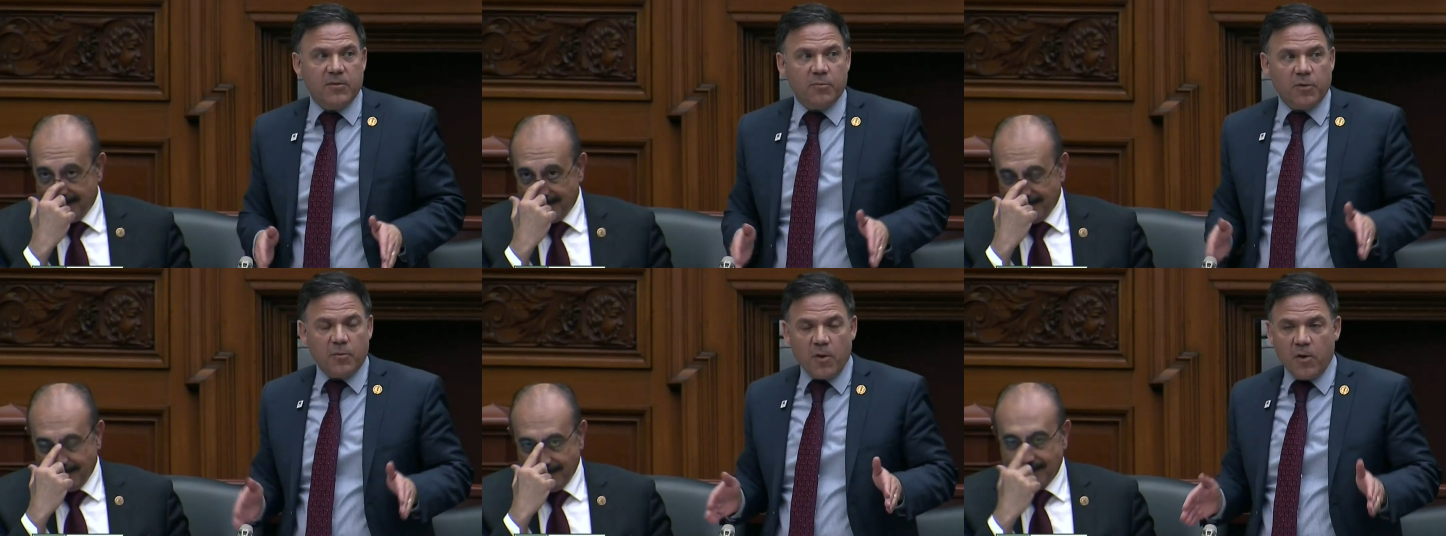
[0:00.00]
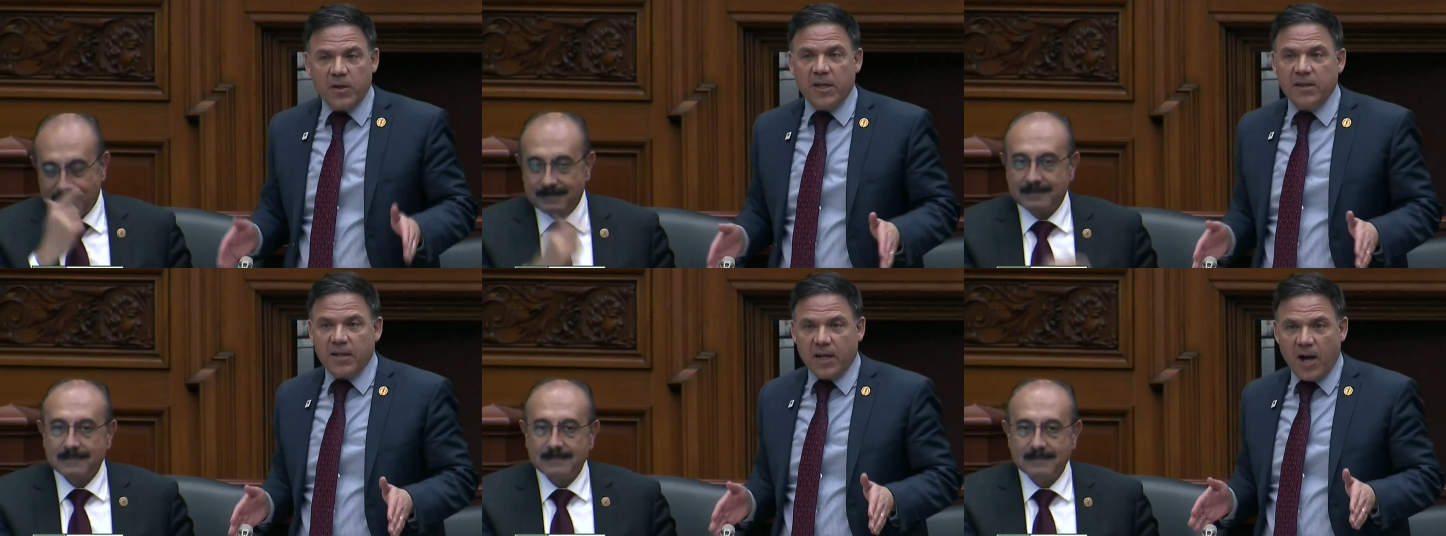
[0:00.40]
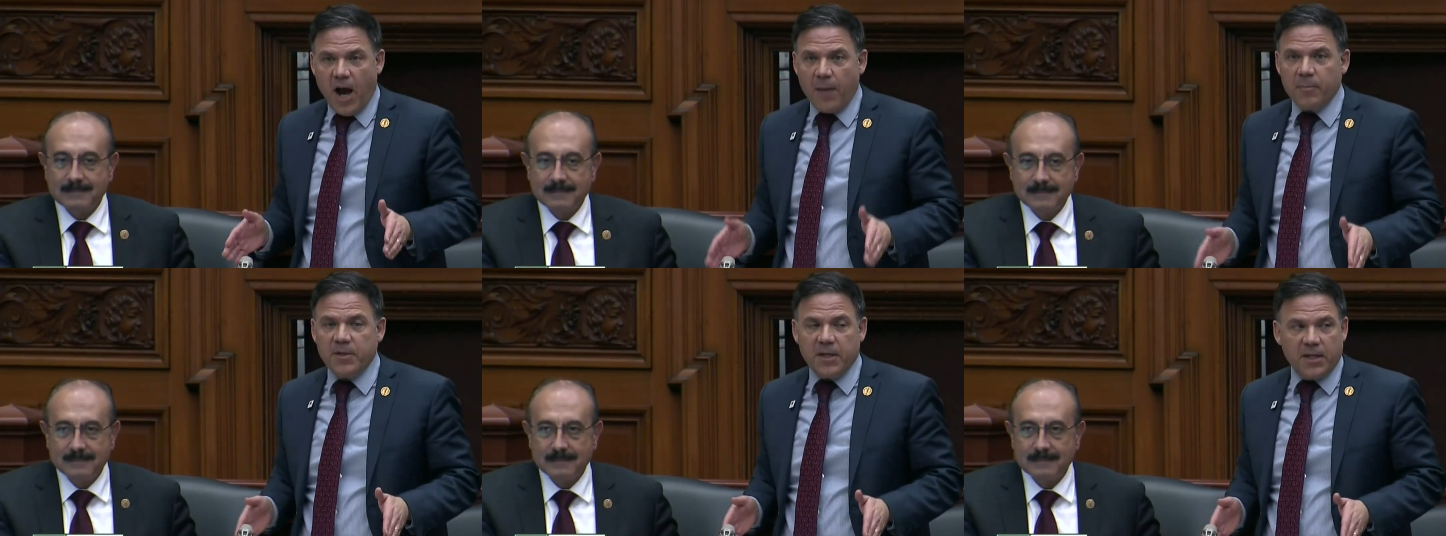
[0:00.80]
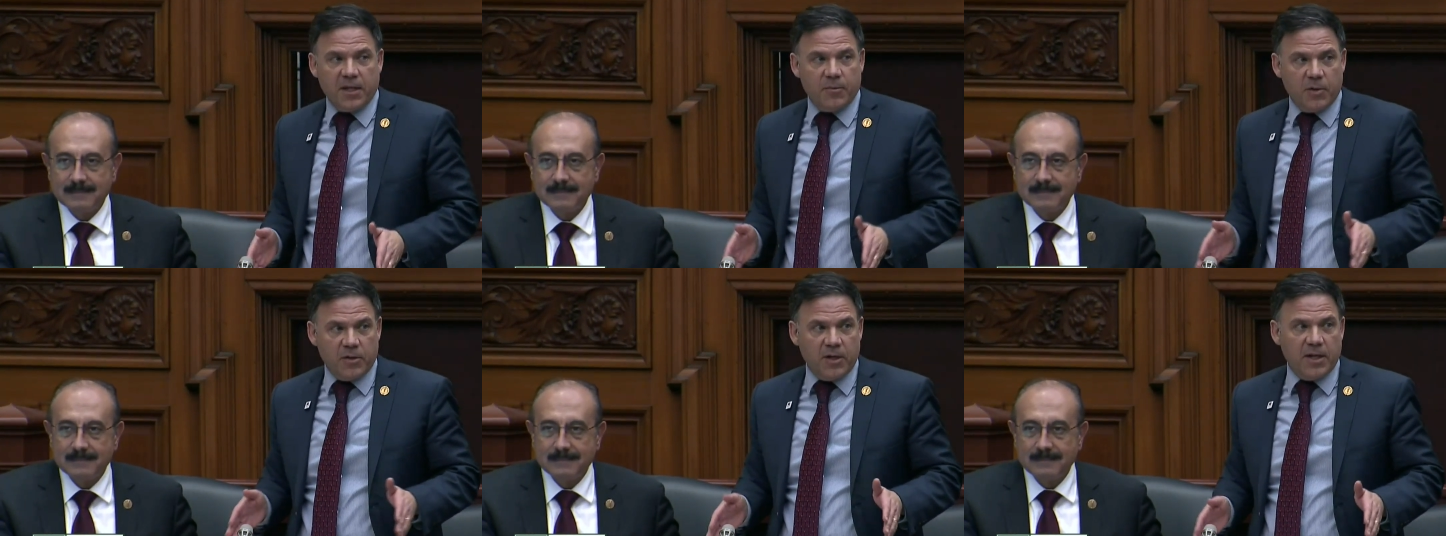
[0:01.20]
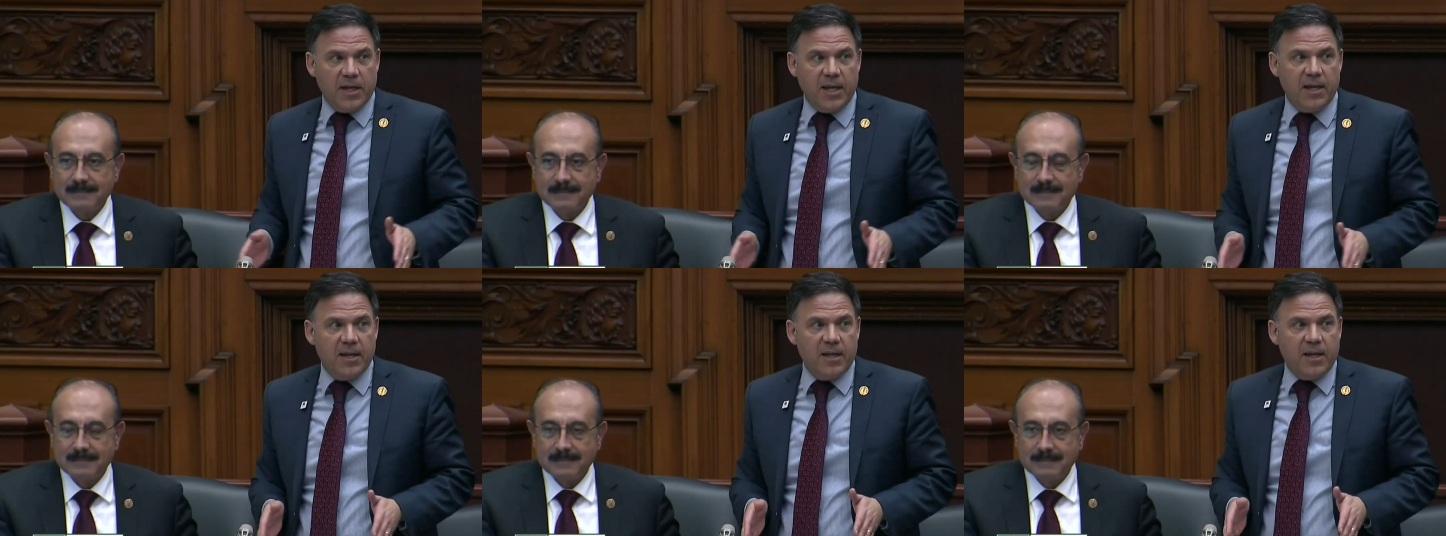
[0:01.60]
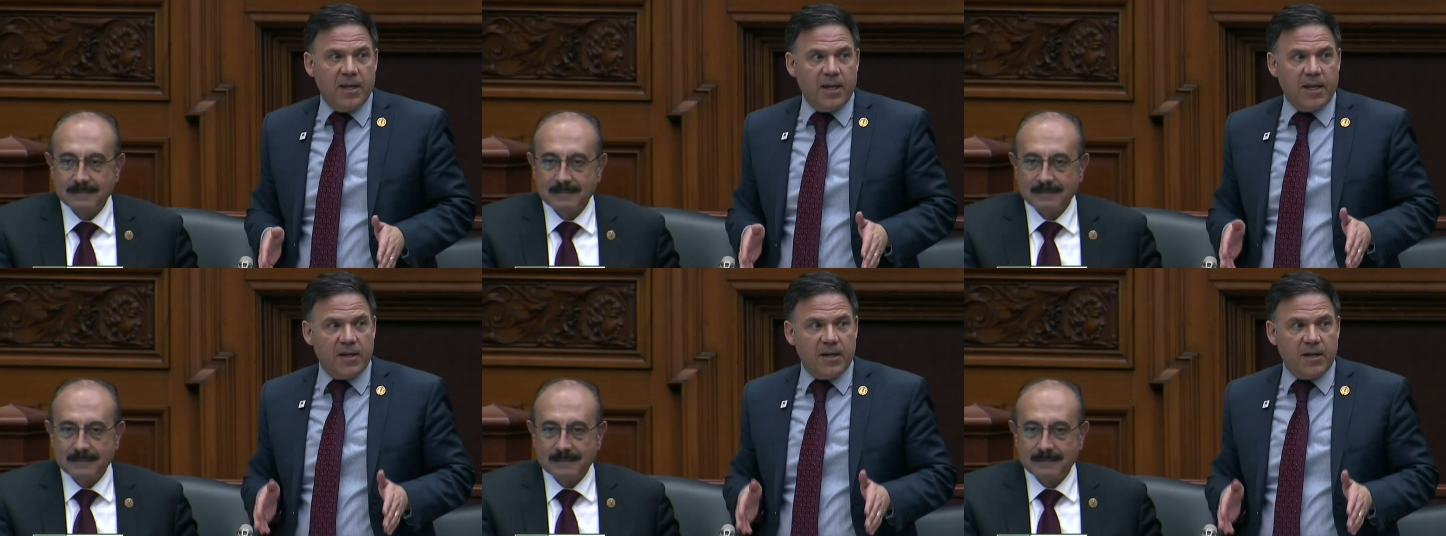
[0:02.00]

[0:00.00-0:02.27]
Speaker 1: to promoting the Coptic community